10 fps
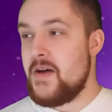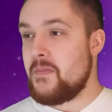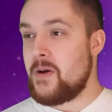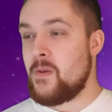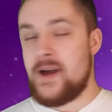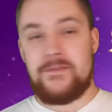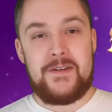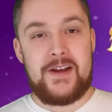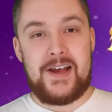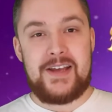My wife
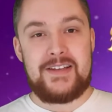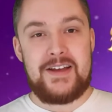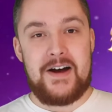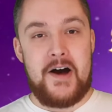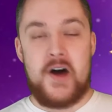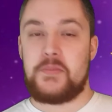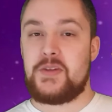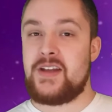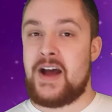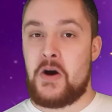and I
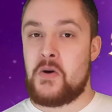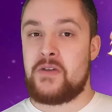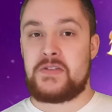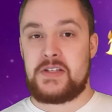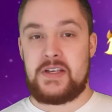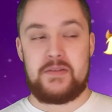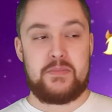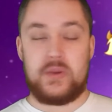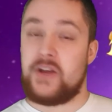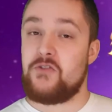opted out of seeing
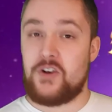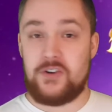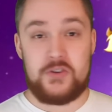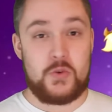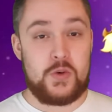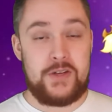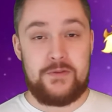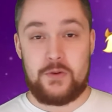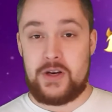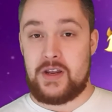Blade Runner
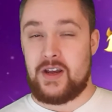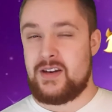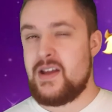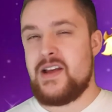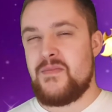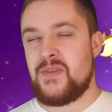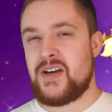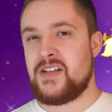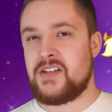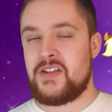2049
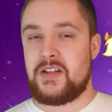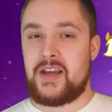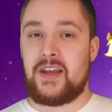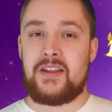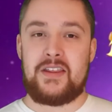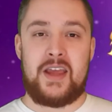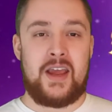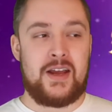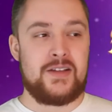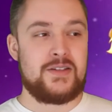because of the length,
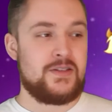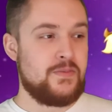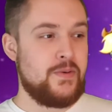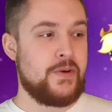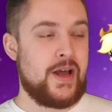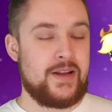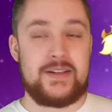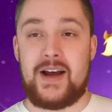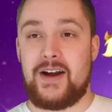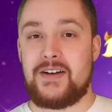and we were kind of
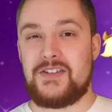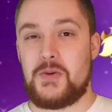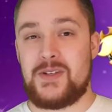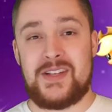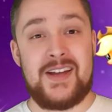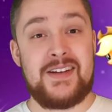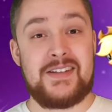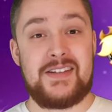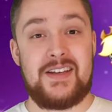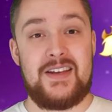tired, so we decided to
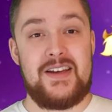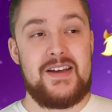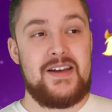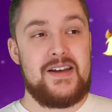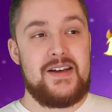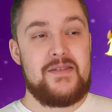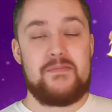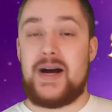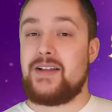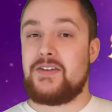see
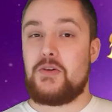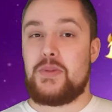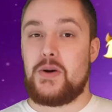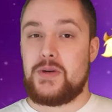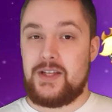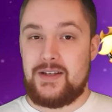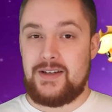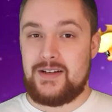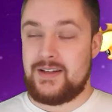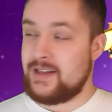My Little Pony
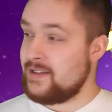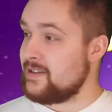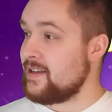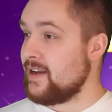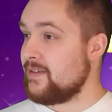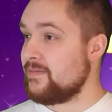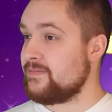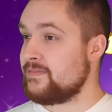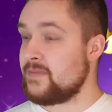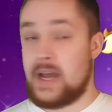instead.
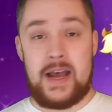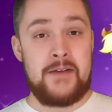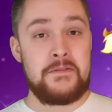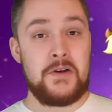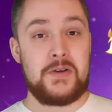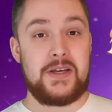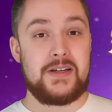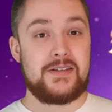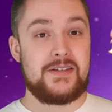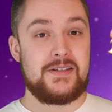I have no
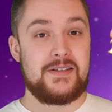kids.